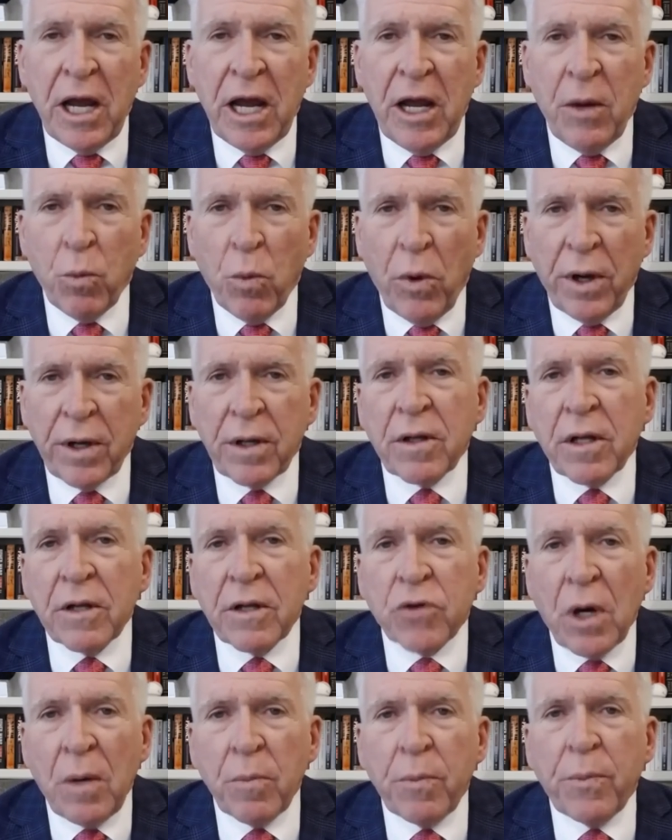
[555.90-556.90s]
and what the
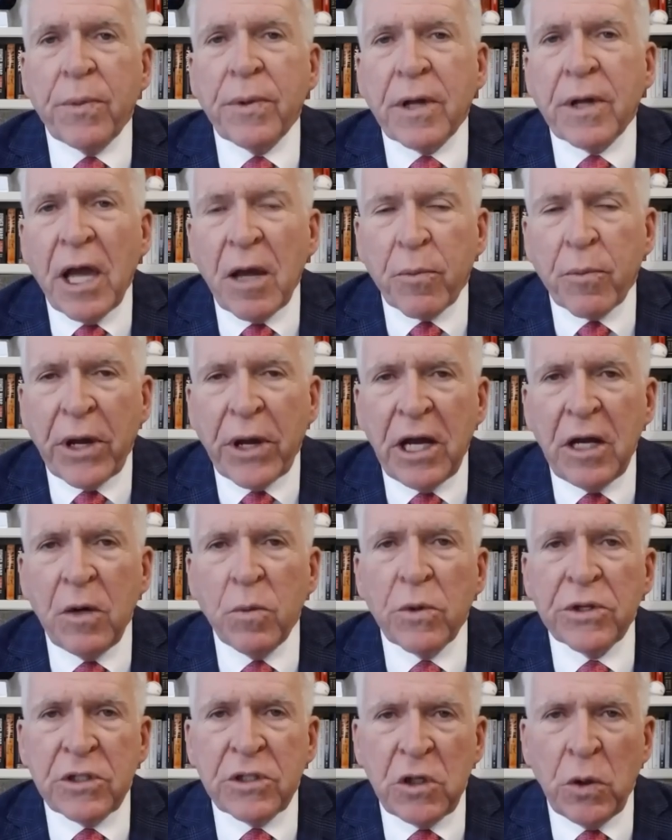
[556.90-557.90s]
Trump
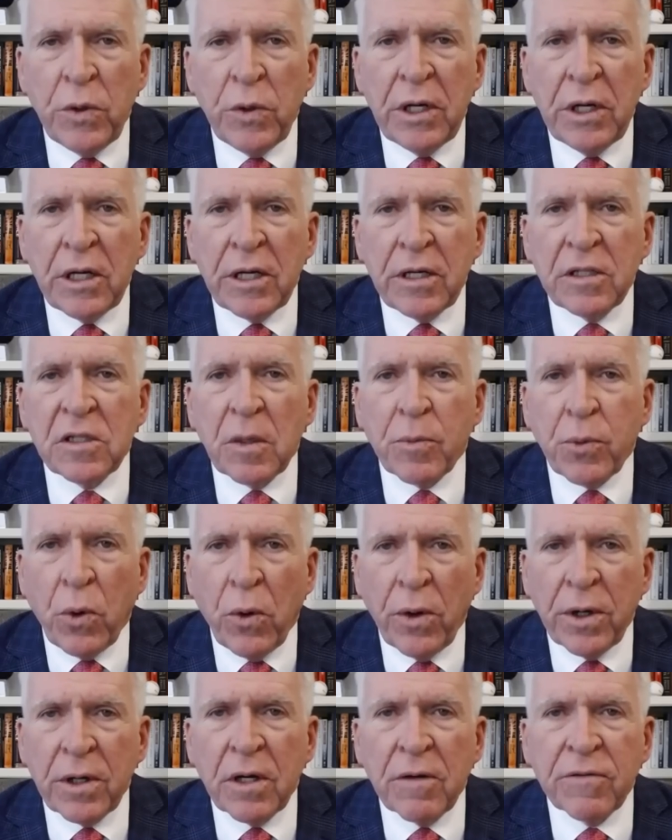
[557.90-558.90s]
campaign was doing in
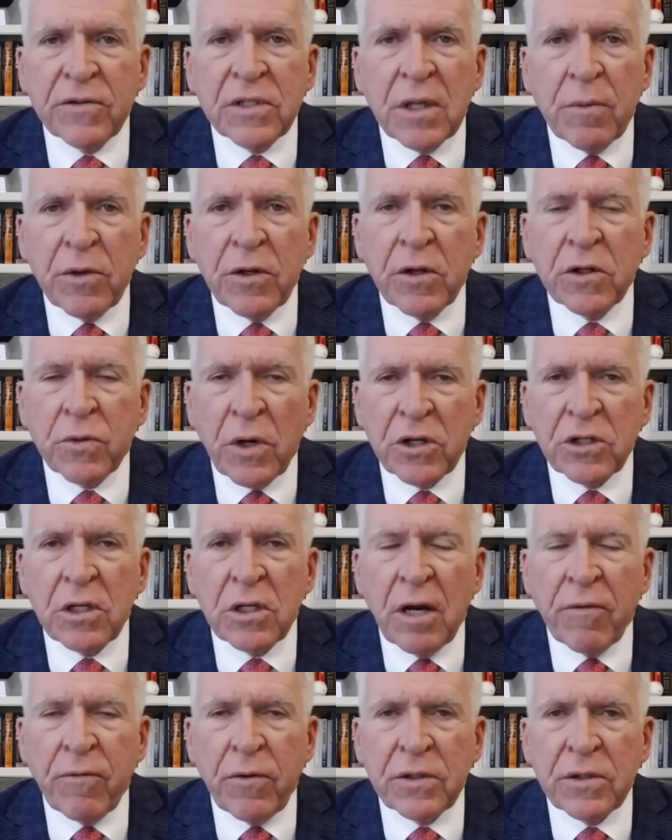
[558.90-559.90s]
support of some of those
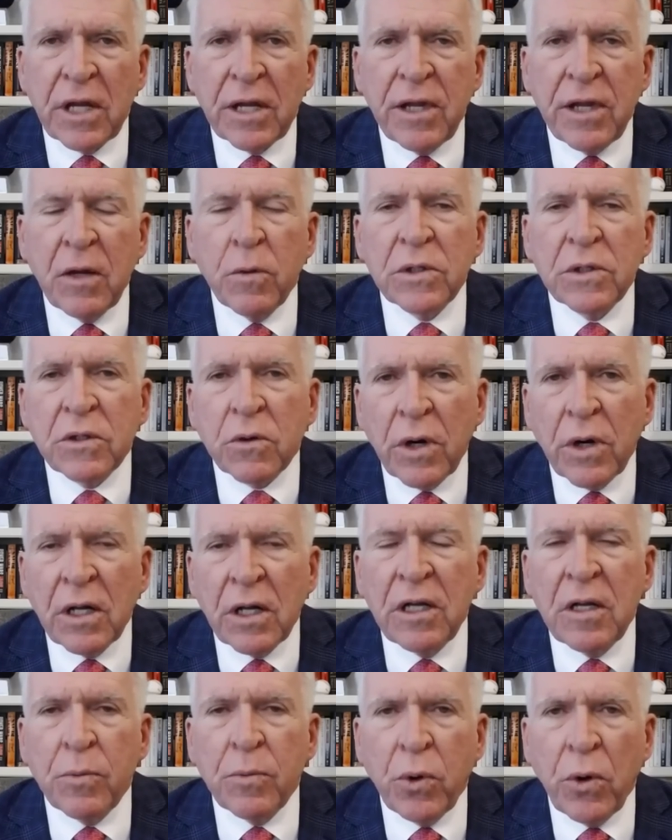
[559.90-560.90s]
Russian efforts, I think was
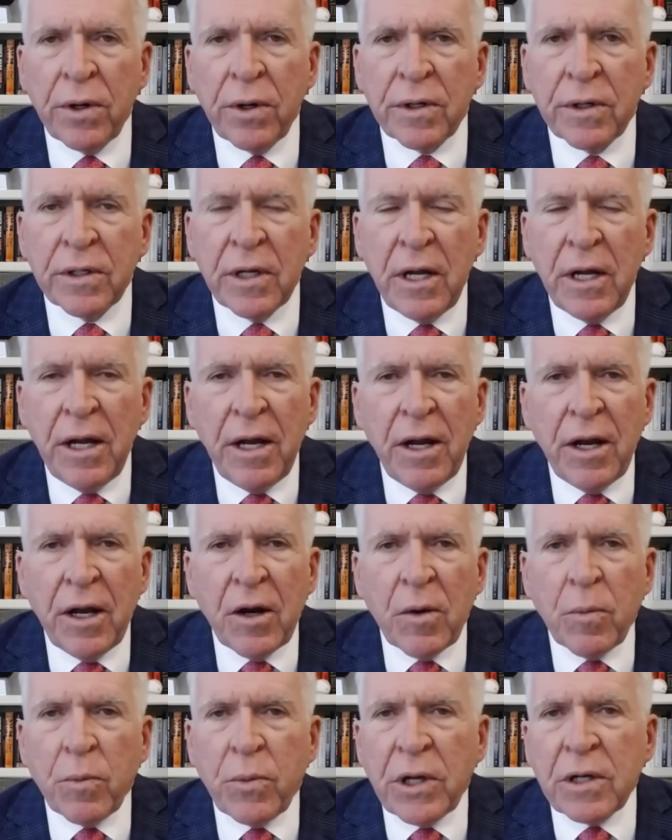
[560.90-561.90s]
critically important.
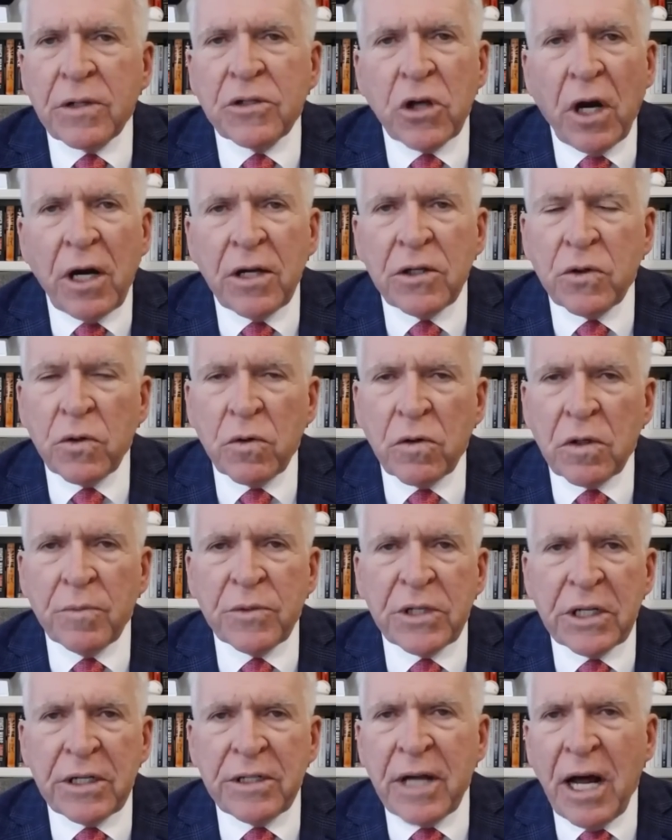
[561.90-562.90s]
But John
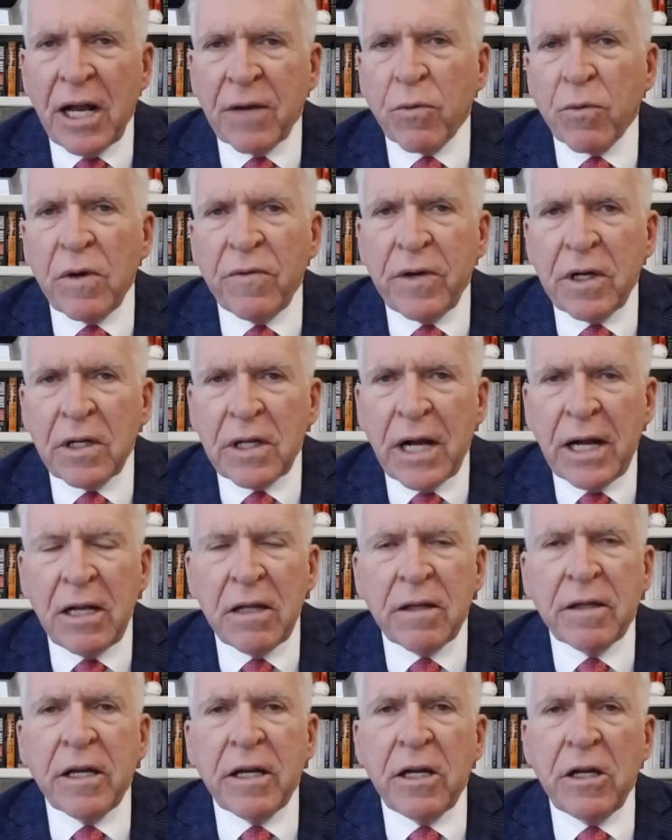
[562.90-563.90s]
Durham did not reveal
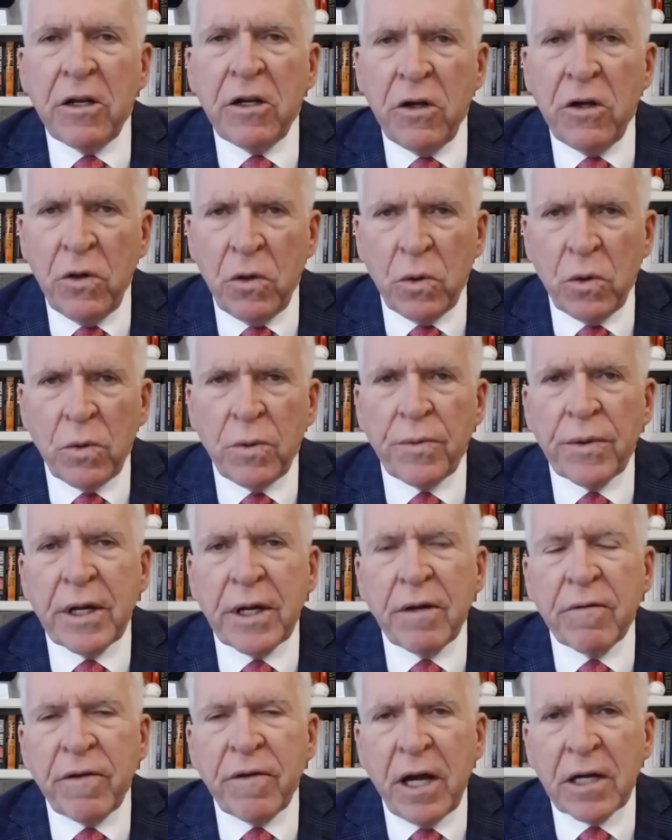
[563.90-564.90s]
anything new.
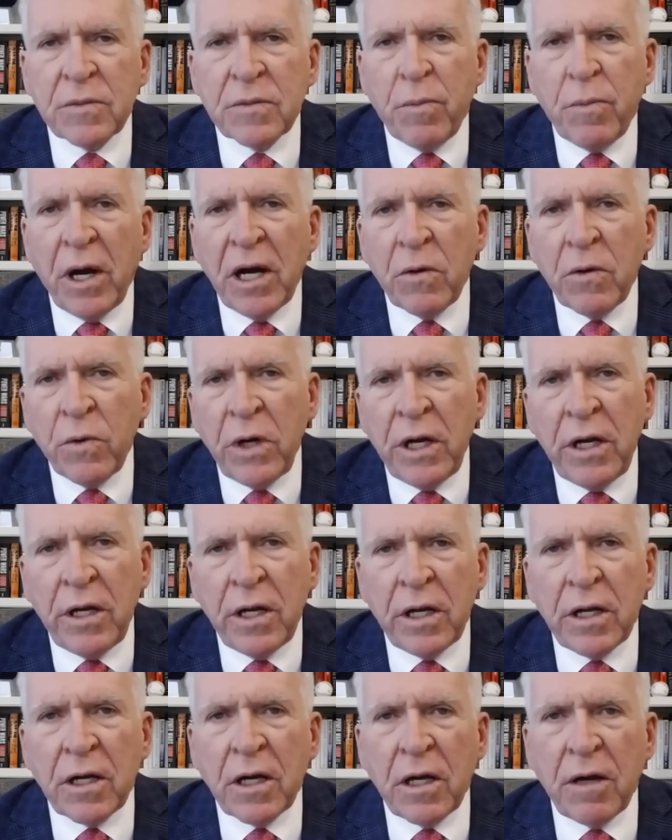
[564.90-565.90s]
In fact, my
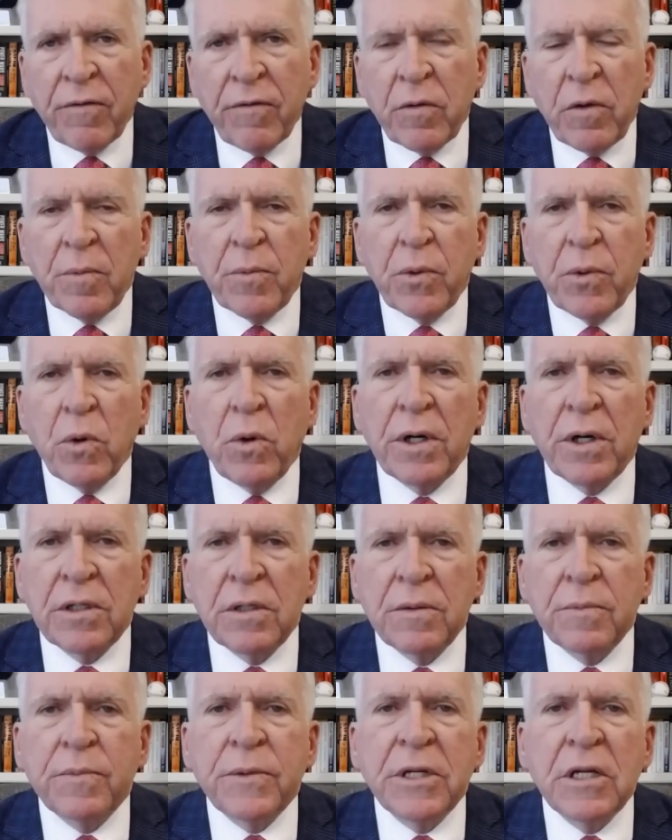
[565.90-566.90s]
reading of the
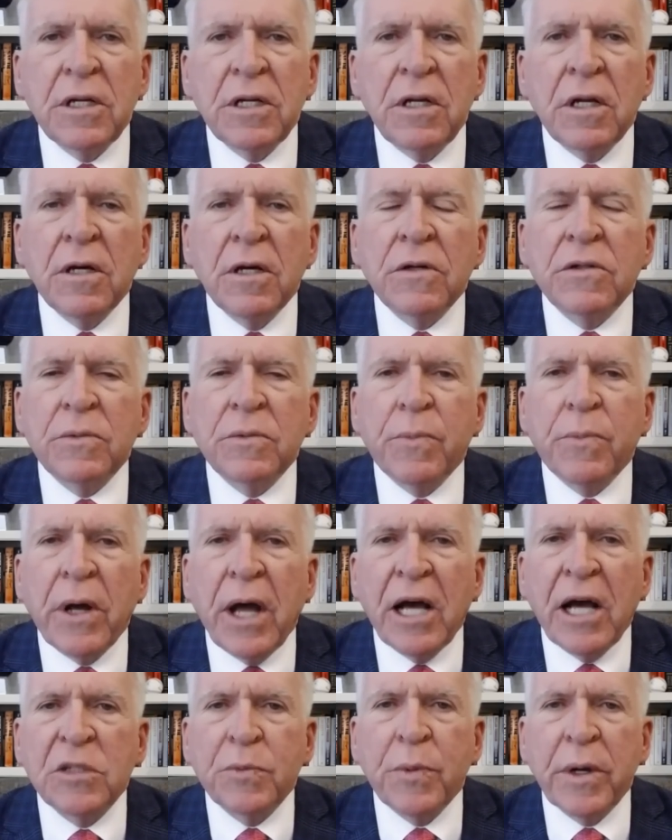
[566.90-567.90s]
report, particularly those
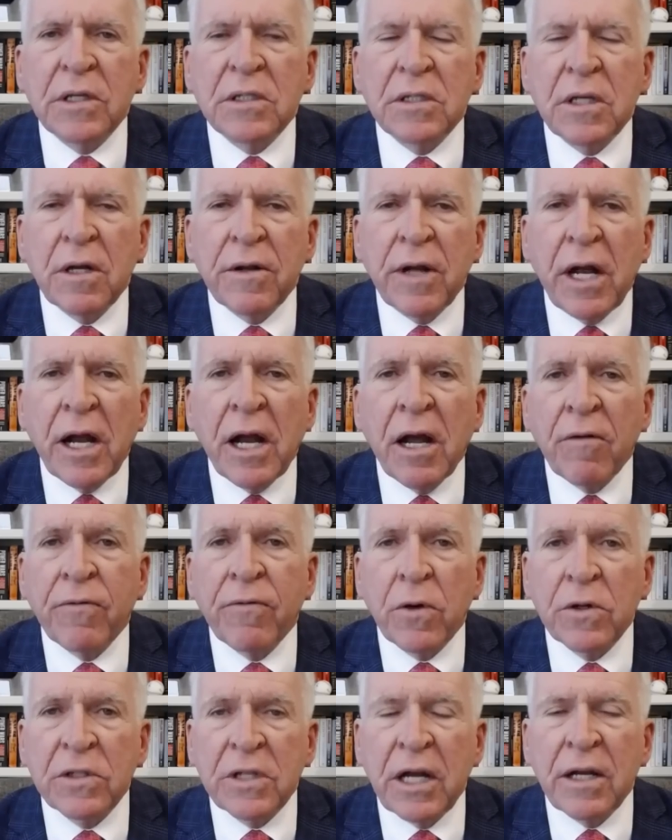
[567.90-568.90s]
aspects that I
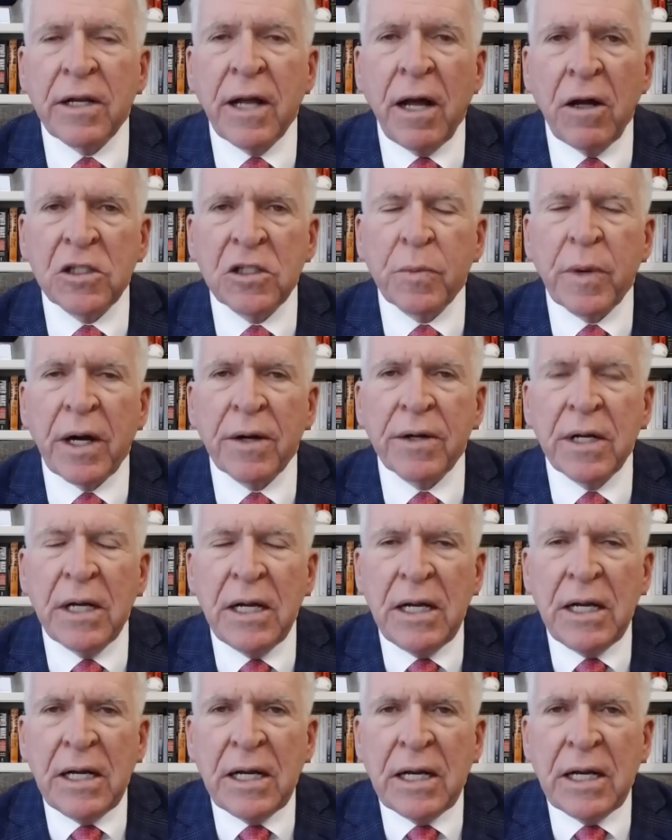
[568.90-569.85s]
have firsthand knowledge about,